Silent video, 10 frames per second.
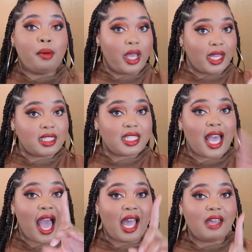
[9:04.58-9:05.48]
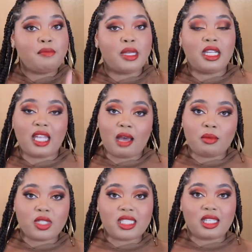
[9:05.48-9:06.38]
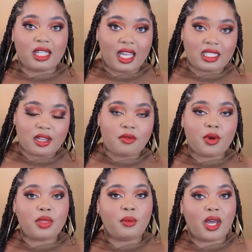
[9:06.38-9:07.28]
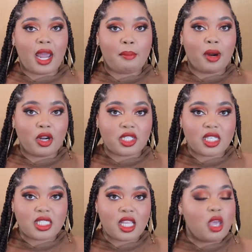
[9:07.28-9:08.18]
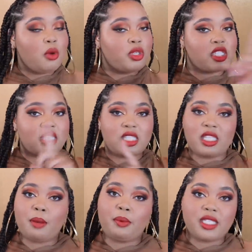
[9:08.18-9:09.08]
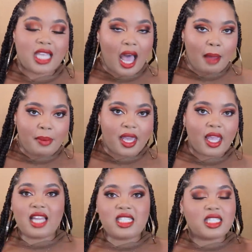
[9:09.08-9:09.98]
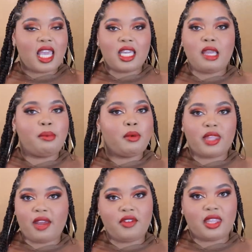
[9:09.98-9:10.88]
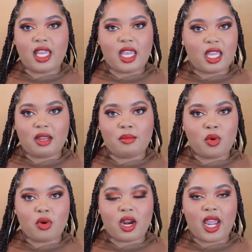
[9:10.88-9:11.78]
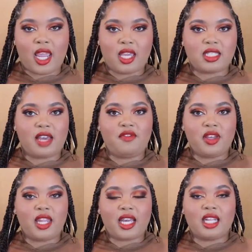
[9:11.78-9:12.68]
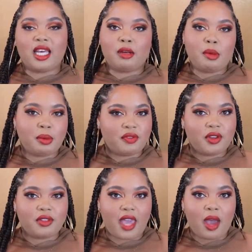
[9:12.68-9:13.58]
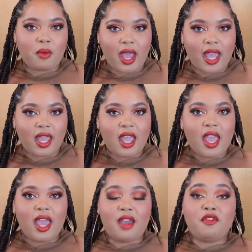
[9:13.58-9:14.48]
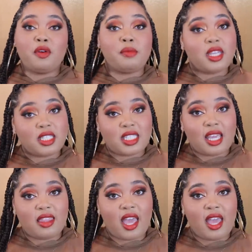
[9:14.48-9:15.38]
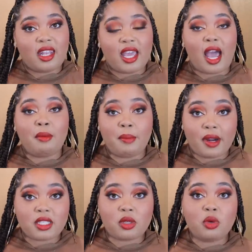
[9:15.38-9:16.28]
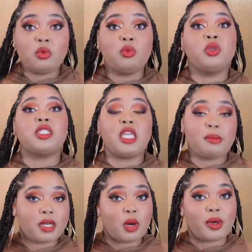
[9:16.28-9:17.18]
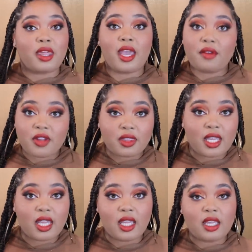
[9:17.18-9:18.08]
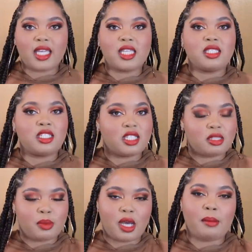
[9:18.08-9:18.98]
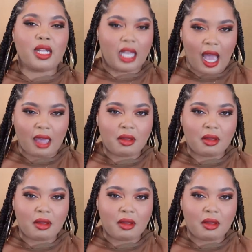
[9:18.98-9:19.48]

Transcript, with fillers: But I have been a lot more selective with what I purchase, which is a separate topic. I just can't keep up with everything anymore, and I feel like a lot of people feel that way, and for me to say that, like, I'm a person who was keeping up with everything, like, it's just become a lot.